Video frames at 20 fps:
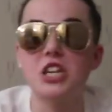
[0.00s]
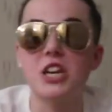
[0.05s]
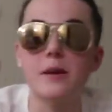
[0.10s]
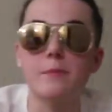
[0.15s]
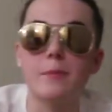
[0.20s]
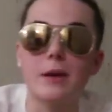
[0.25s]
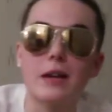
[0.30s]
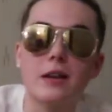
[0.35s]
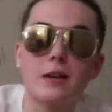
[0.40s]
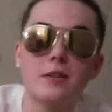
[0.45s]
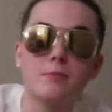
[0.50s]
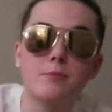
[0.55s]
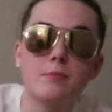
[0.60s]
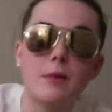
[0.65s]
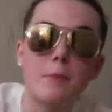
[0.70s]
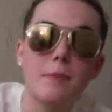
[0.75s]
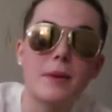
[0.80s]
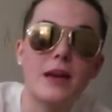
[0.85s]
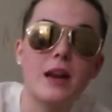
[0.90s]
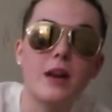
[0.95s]
And Tanisha knit
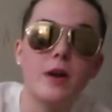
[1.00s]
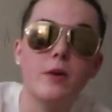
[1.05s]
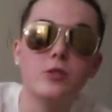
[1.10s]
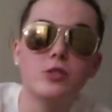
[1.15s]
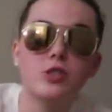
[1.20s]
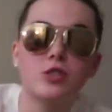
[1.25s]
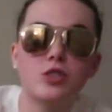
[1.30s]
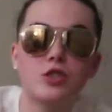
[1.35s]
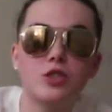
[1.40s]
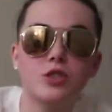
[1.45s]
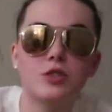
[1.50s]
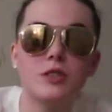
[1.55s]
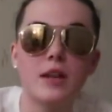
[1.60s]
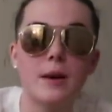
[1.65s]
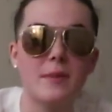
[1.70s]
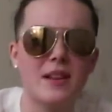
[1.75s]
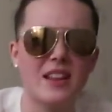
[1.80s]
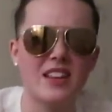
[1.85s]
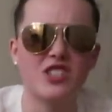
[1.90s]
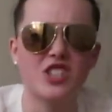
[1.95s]
my pillow and just used
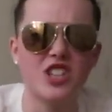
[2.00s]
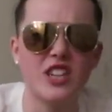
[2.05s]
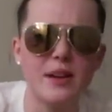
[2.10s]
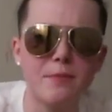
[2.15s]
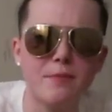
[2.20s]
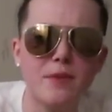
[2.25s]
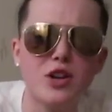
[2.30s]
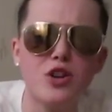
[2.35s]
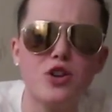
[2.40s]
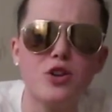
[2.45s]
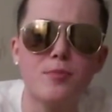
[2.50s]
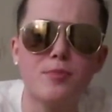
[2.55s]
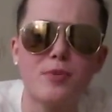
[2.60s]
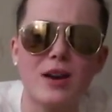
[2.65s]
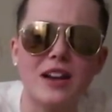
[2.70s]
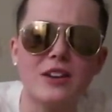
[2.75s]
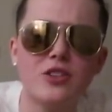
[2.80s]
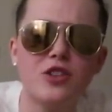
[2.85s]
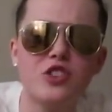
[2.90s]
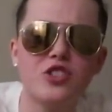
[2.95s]
them. And then she knit my
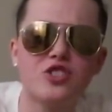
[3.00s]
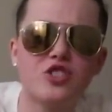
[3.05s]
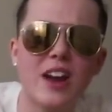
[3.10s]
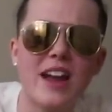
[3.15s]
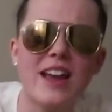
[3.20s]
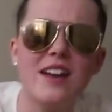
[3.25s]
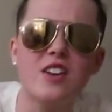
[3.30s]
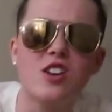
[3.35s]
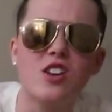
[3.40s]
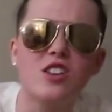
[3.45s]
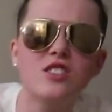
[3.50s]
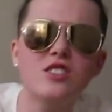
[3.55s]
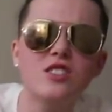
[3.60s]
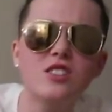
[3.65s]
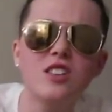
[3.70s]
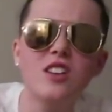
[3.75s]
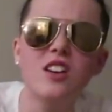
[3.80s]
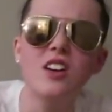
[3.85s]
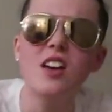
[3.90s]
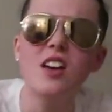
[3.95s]
brand new trainers.